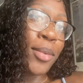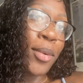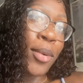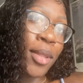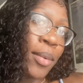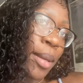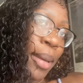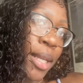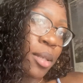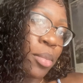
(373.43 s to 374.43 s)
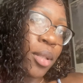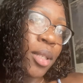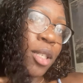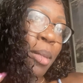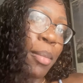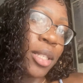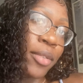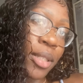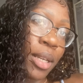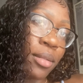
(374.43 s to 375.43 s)
all the way back to Brooklyn to my
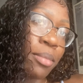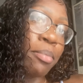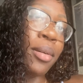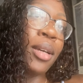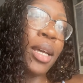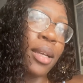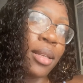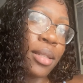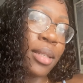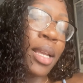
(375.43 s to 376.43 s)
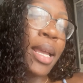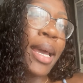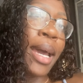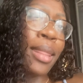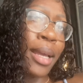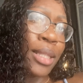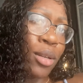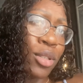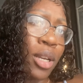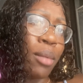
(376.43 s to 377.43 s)
best friend's house because I think I
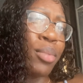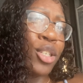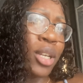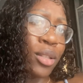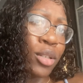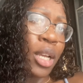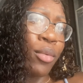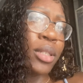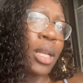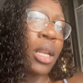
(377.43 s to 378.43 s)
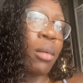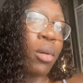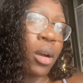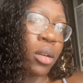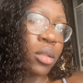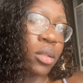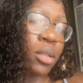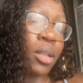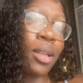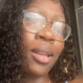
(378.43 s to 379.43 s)
told y'all, I'm pretty sure I told y'all, we're staying in the Bronx
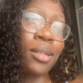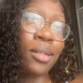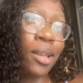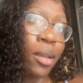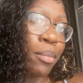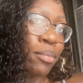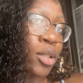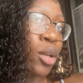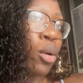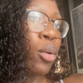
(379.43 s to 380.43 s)
and it's deep. So